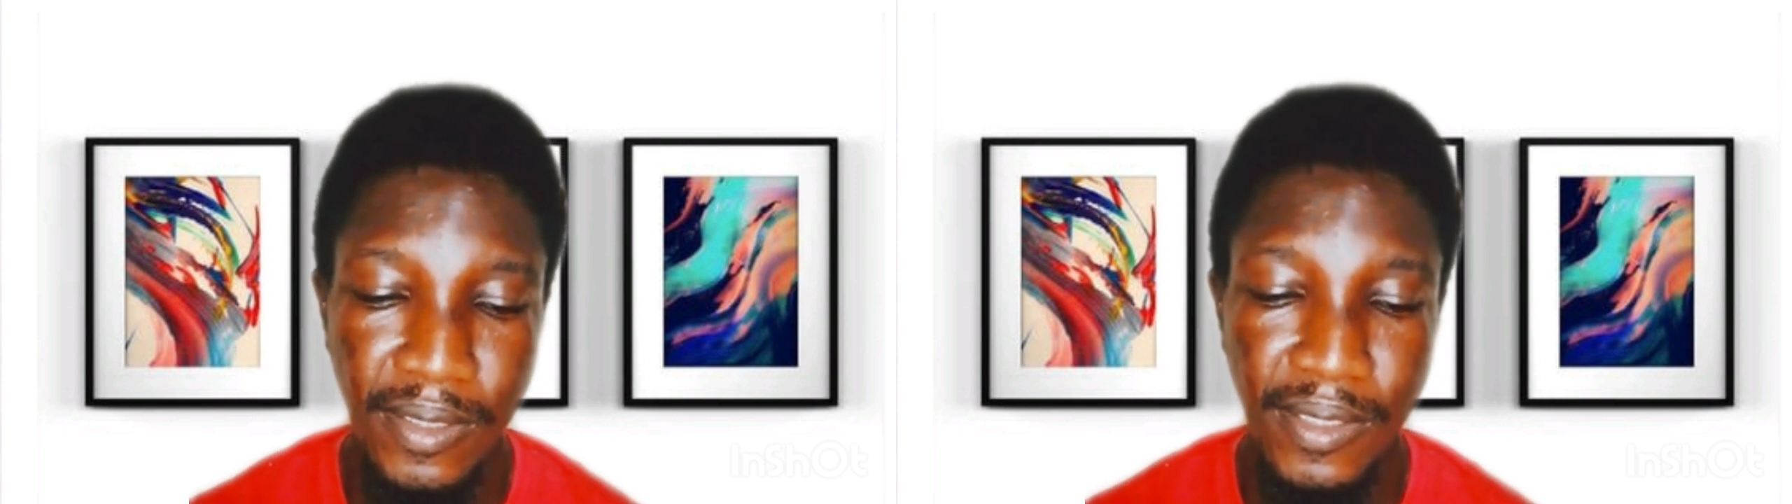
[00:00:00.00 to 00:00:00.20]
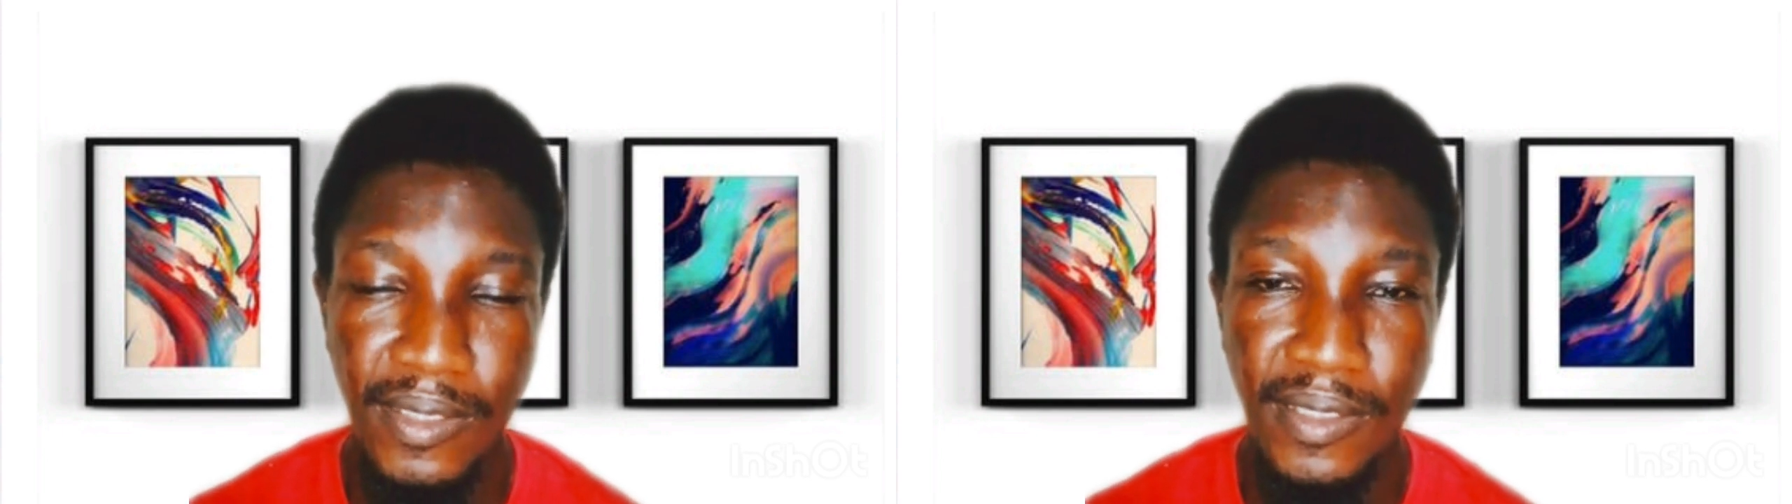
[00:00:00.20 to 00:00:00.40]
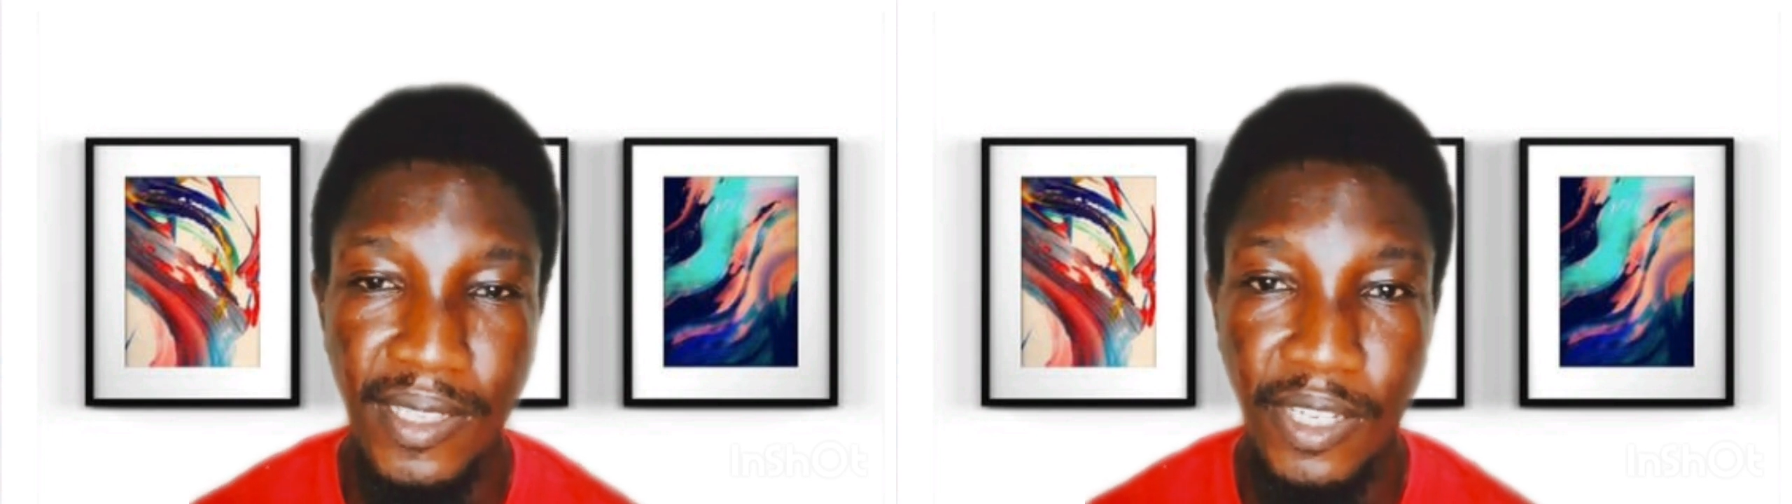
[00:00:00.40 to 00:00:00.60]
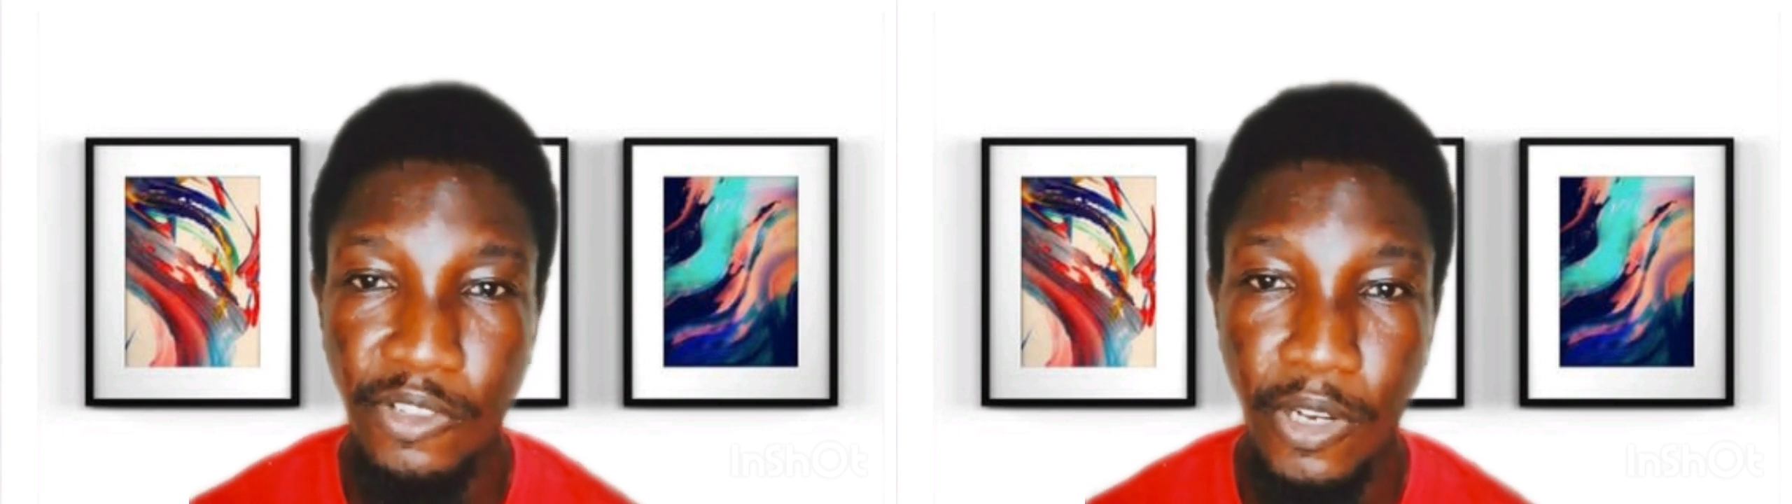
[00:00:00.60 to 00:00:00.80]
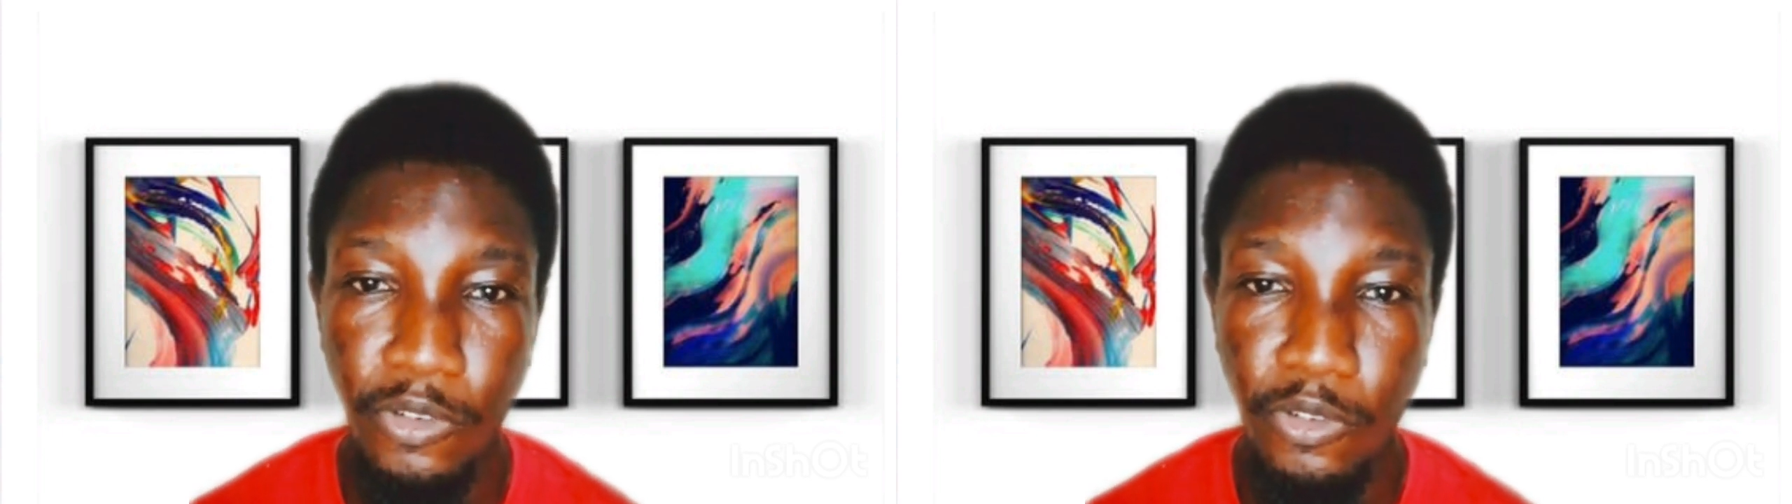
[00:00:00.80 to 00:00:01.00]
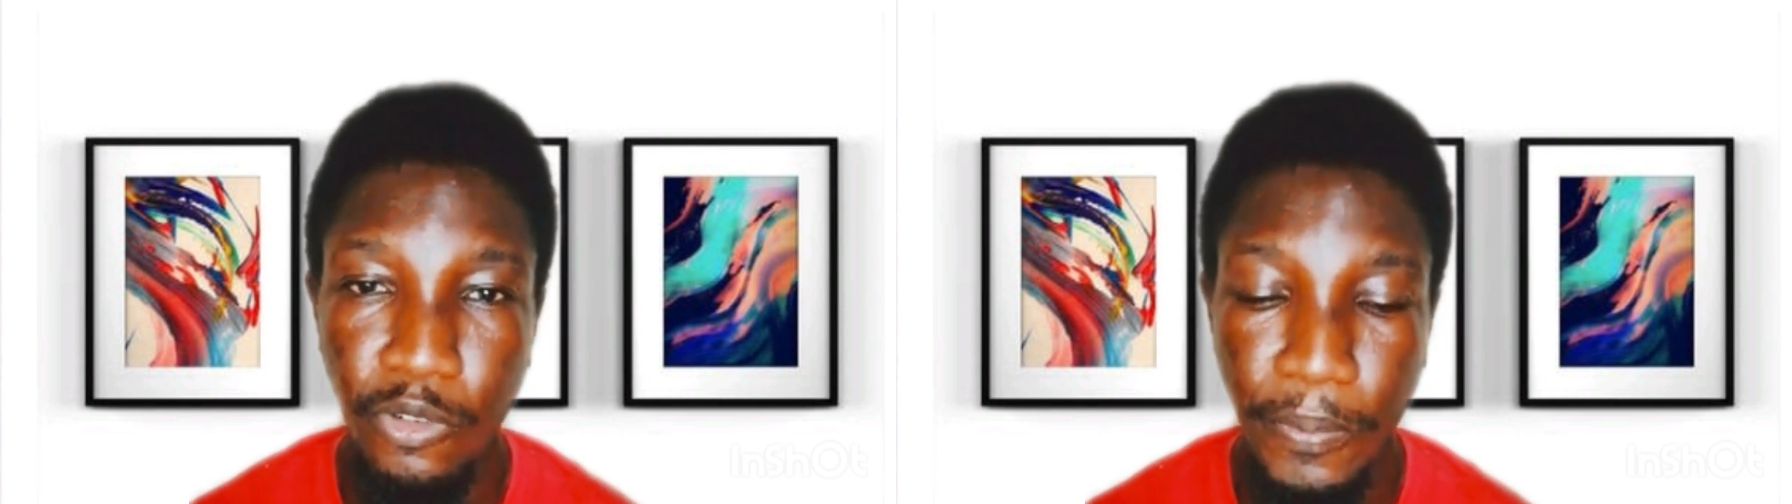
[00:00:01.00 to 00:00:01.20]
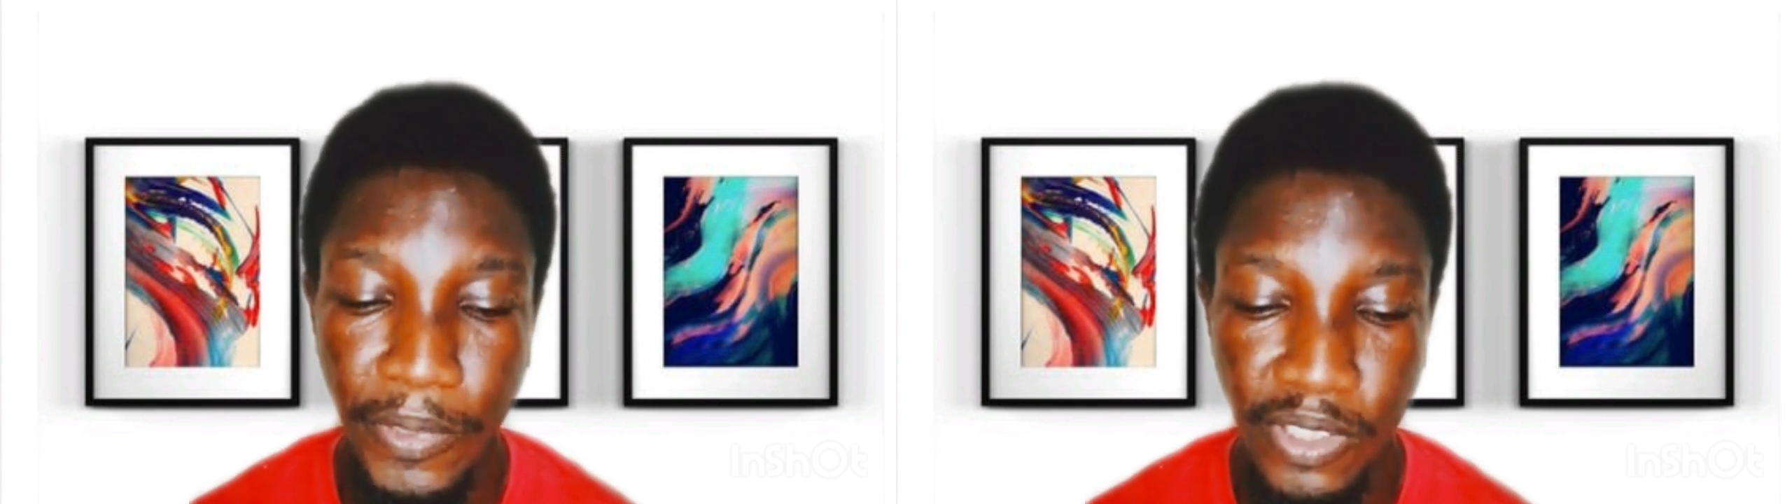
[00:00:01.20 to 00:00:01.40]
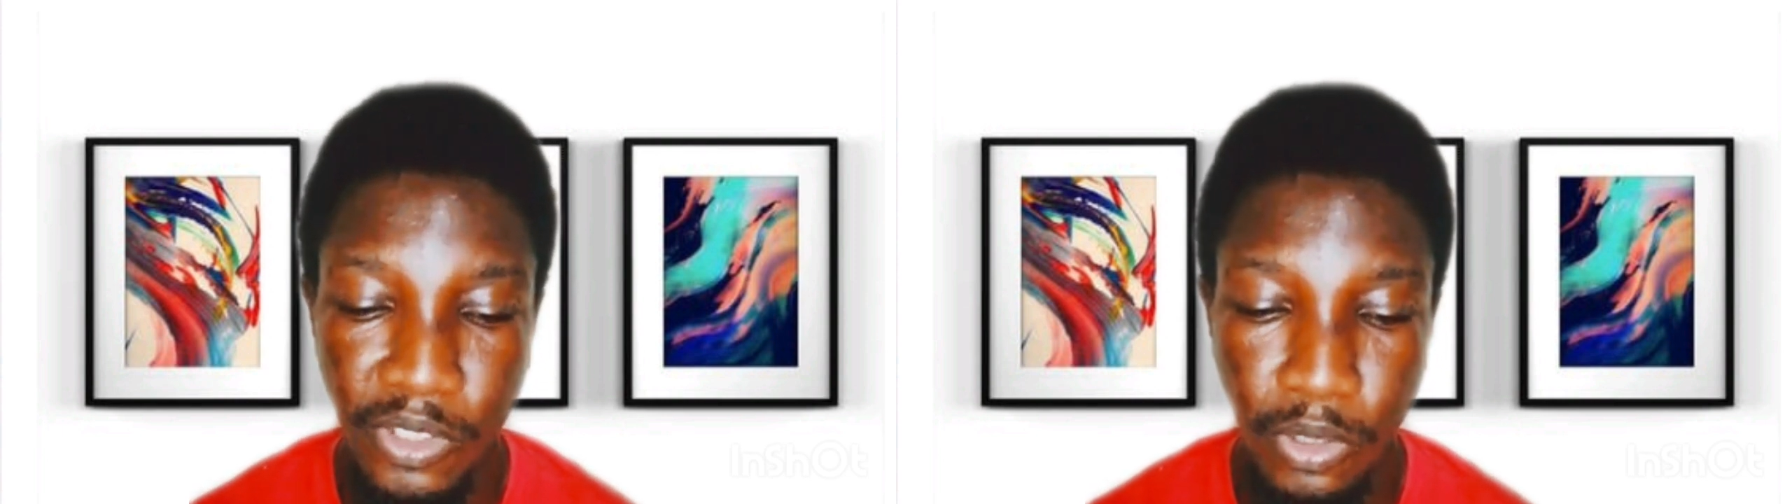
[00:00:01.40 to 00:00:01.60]
Central
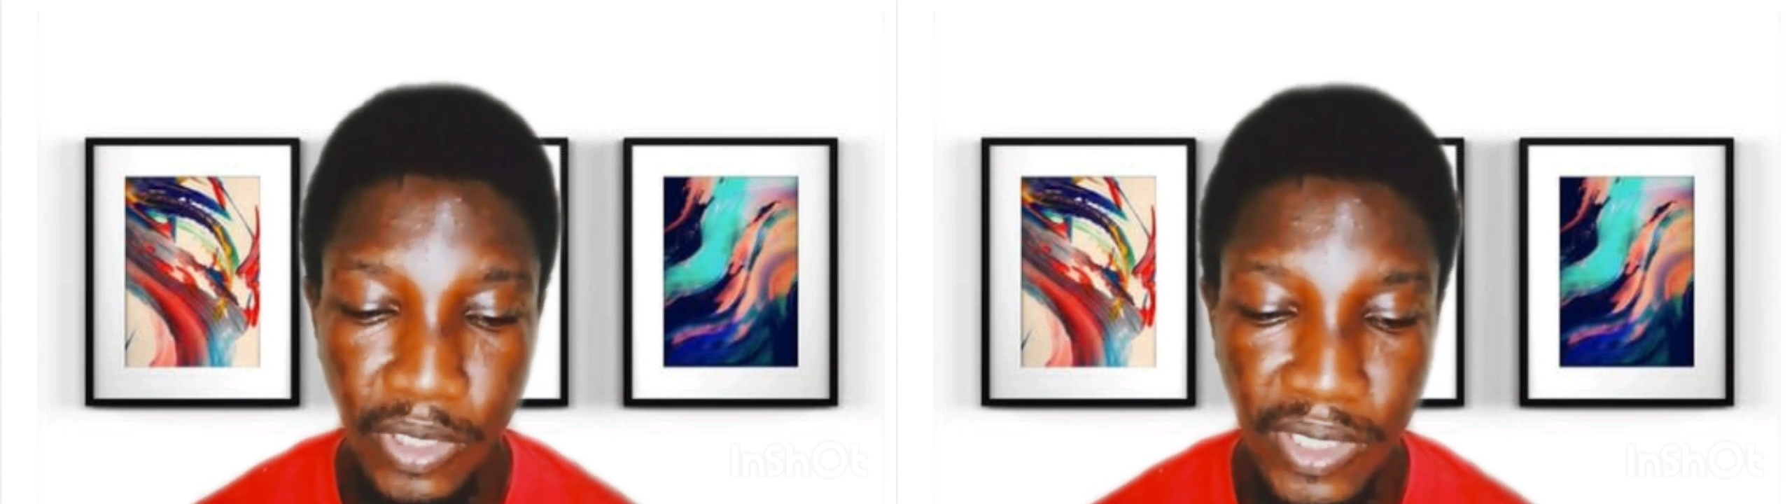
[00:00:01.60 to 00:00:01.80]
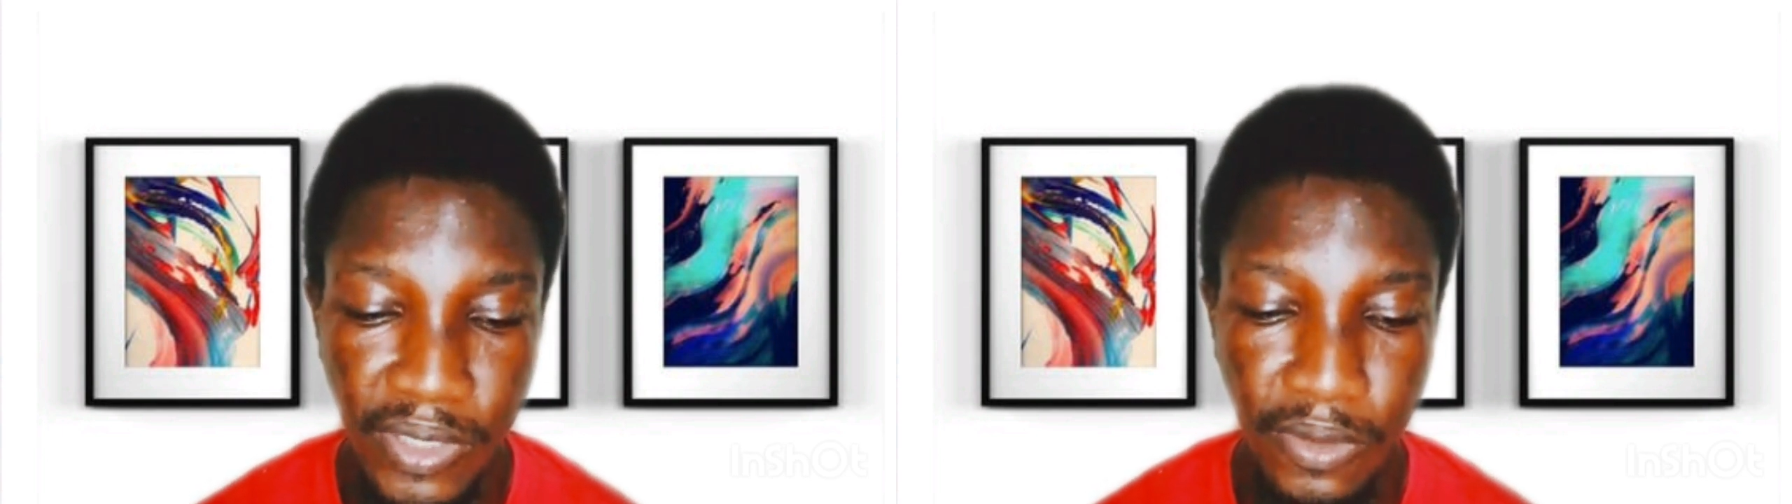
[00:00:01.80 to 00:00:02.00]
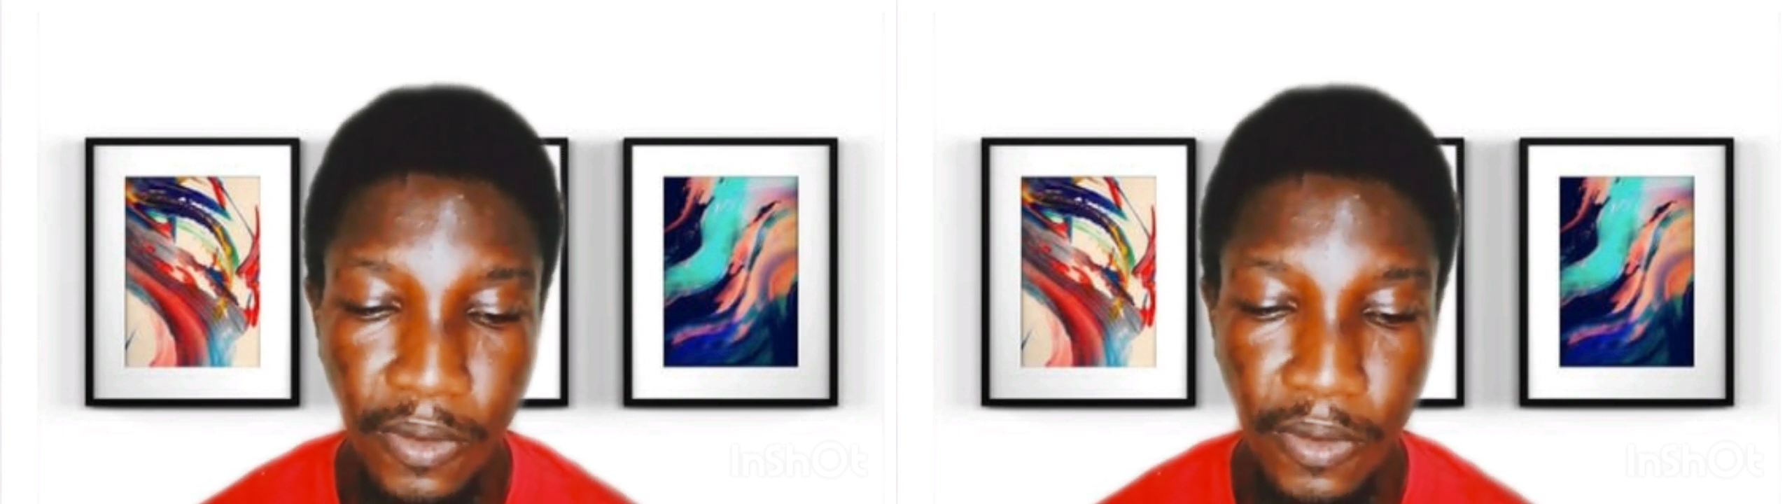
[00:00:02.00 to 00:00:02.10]
European Studies